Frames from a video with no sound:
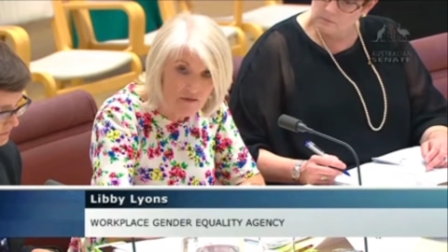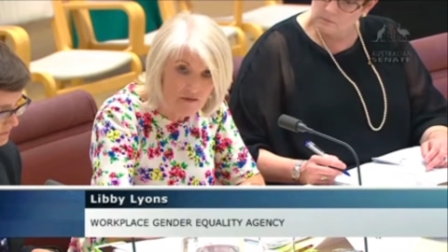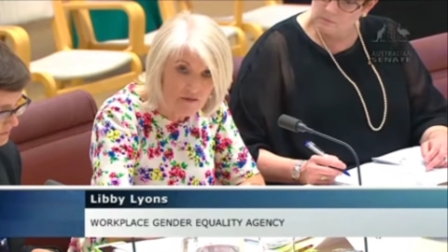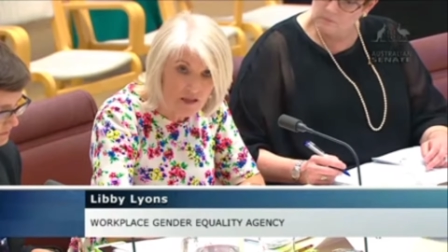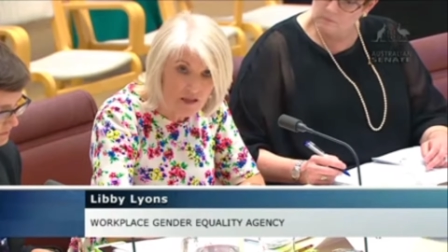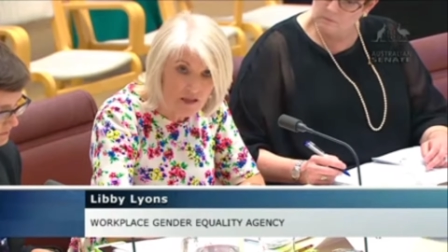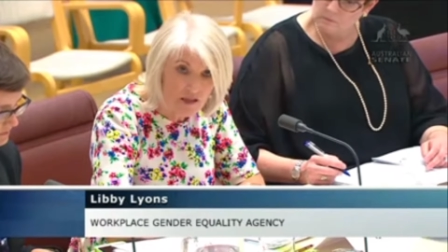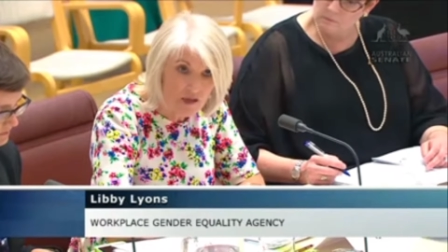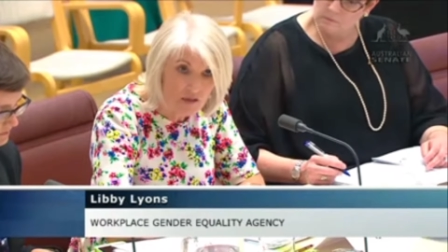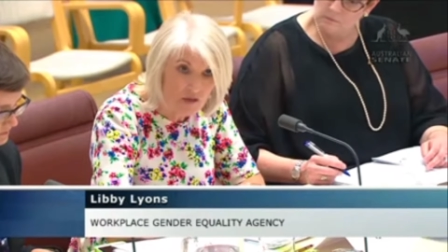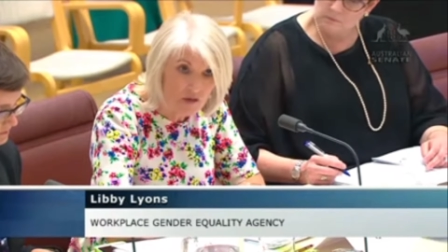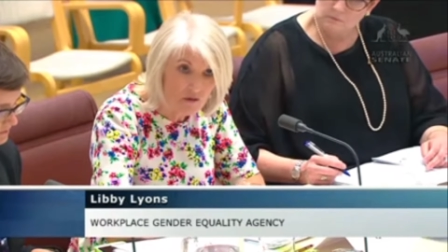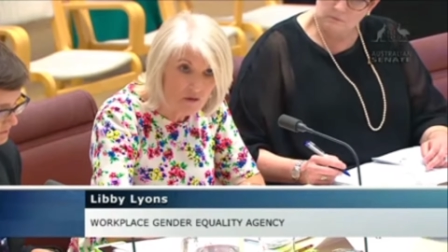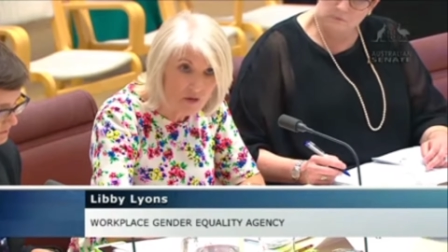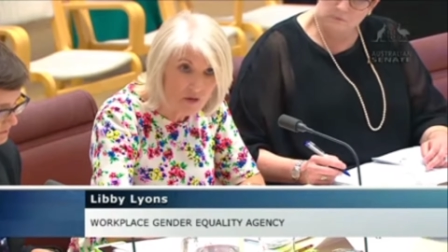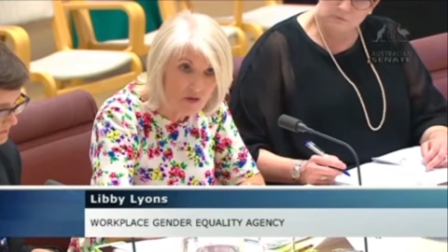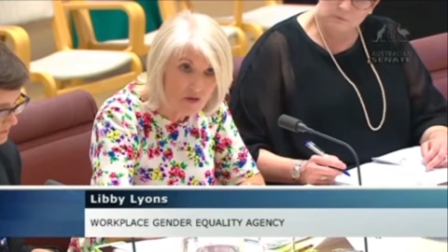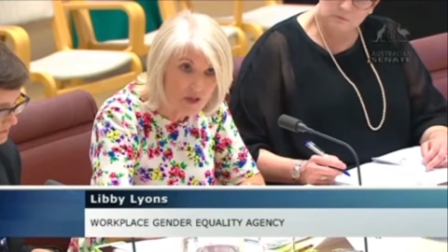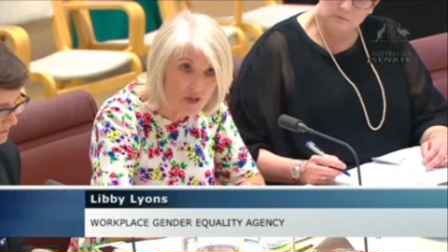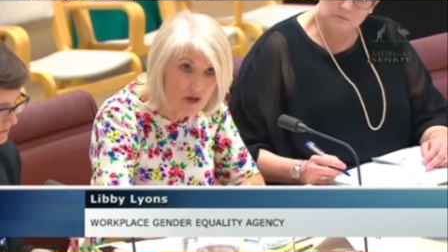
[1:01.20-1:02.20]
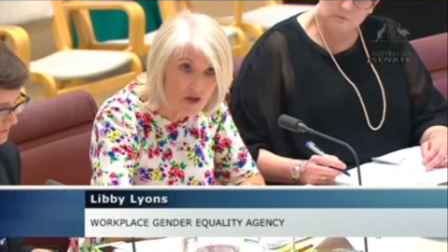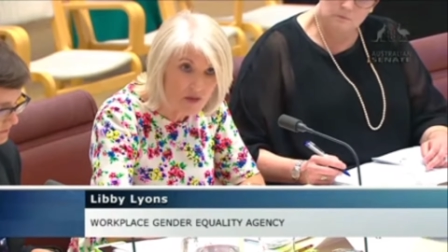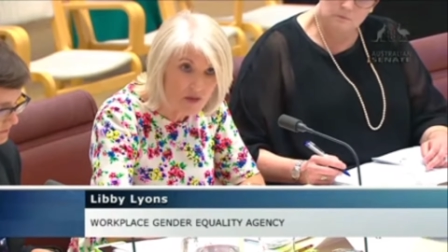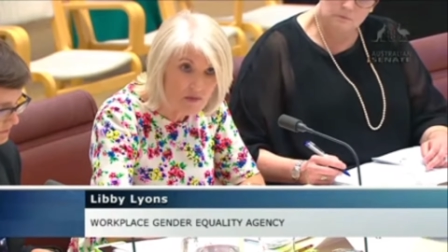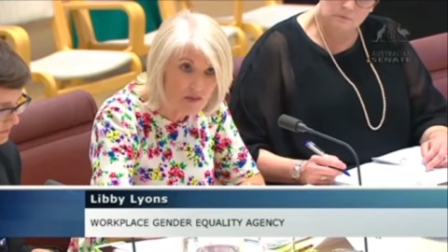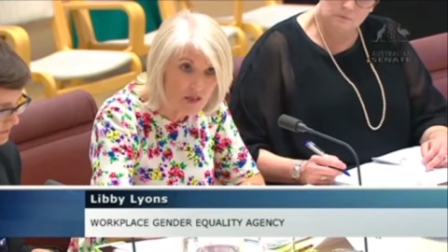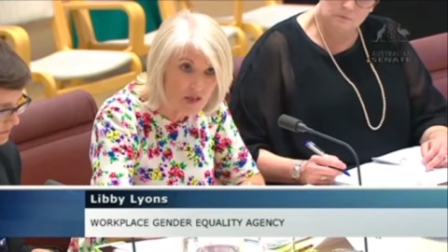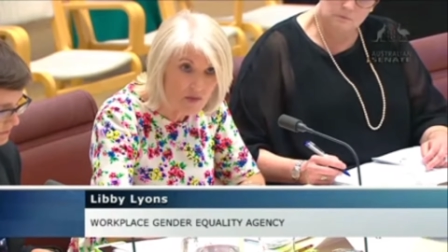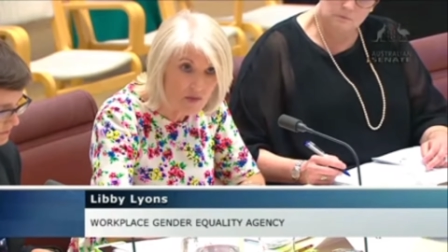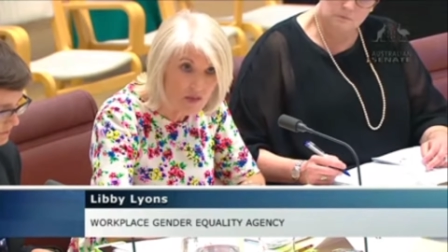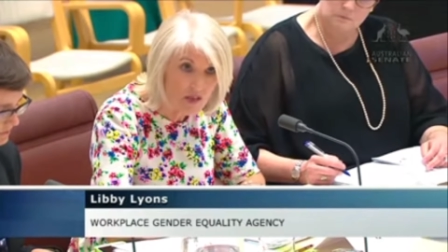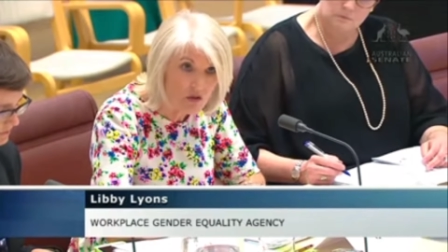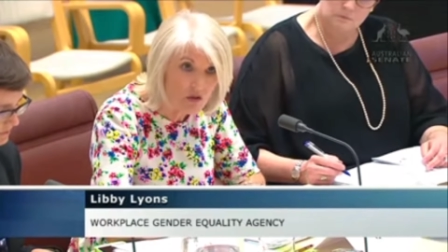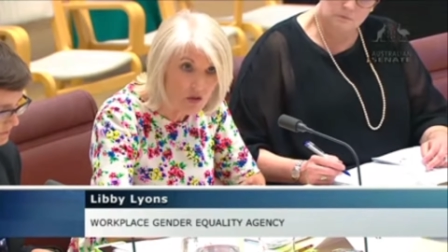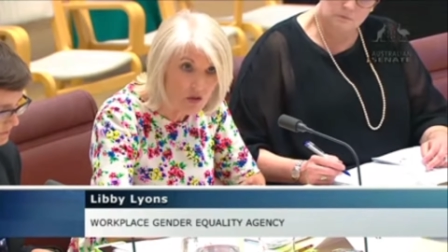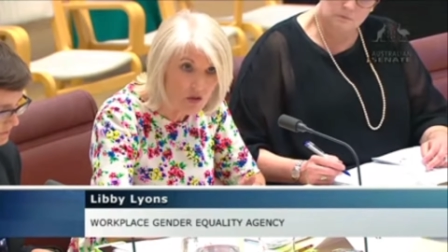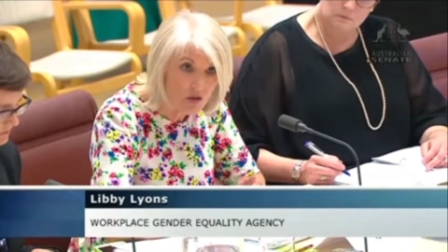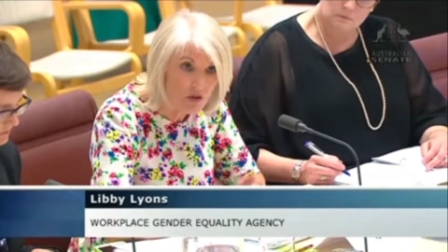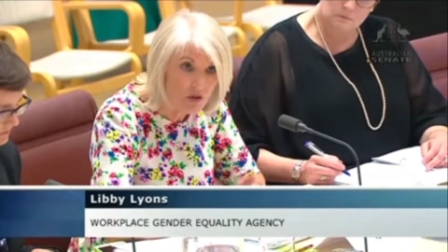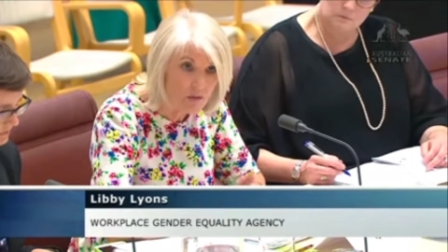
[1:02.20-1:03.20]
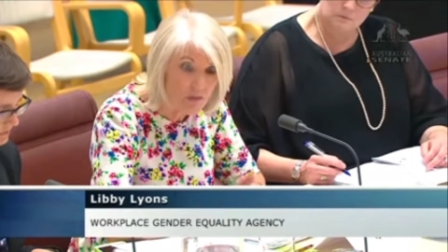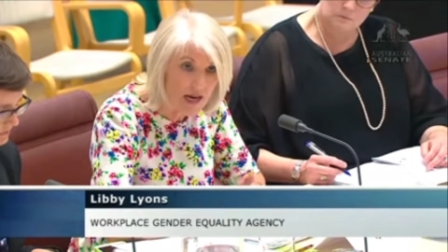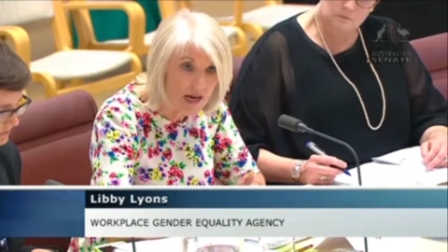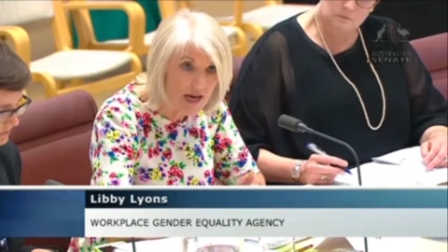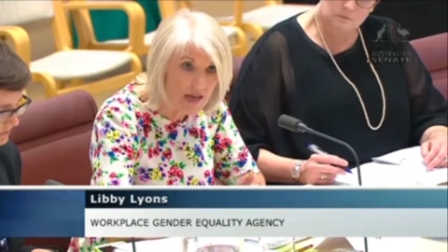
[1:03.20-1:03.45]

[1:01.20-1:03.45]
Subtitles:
our figure to full-time. So we look at all